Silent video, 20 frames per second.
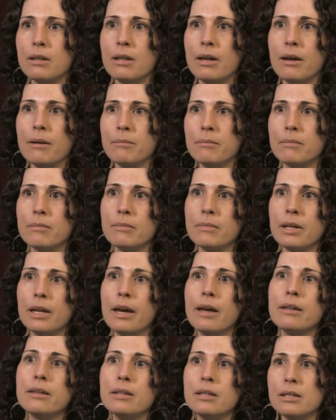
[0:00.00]
them
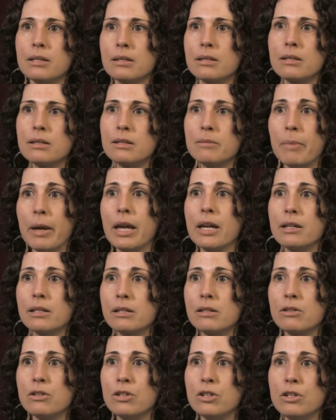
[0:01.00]
get this
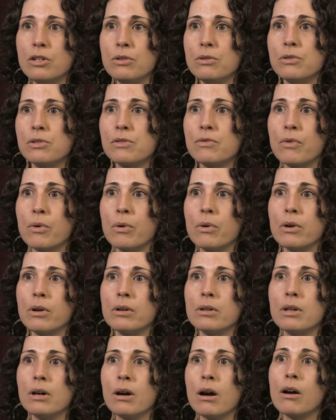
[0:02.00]
space to use
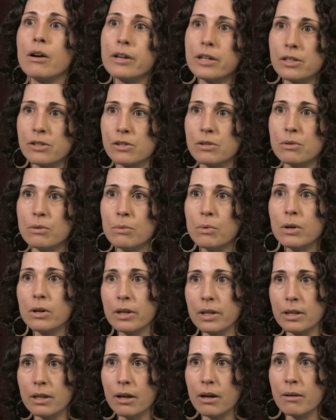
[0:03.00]
for the artists who
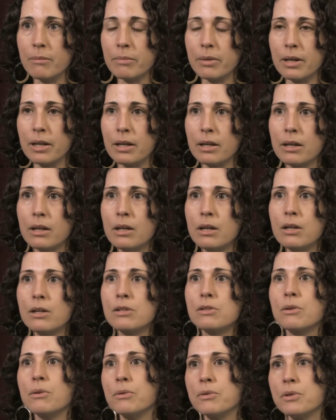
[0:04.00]
work in the company.
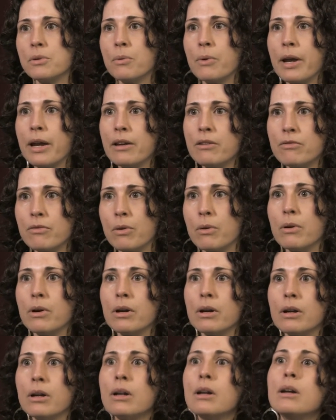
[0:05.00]
So it was a way
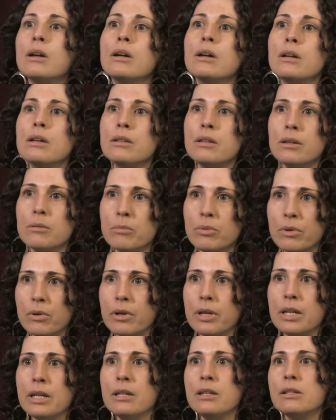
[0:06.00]
for the
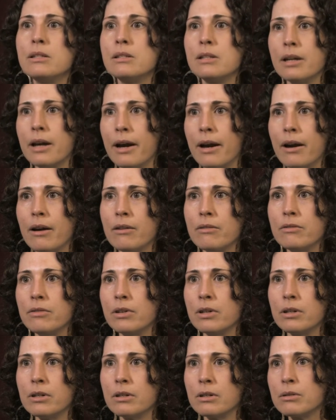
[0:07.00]
employees to have
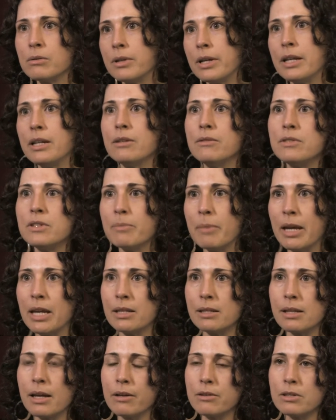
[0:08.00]
a creative
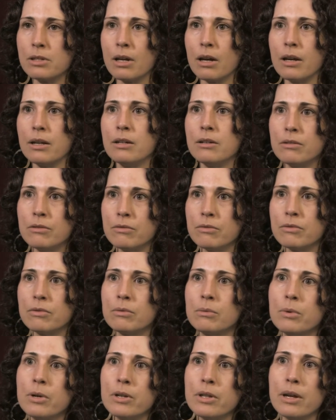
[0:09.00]
space outside of
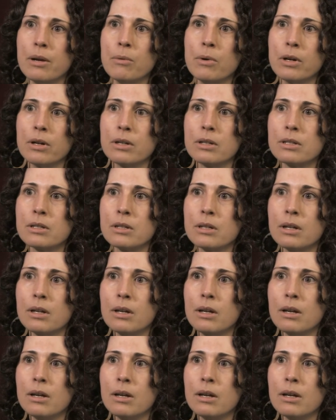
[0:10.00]
where they worked.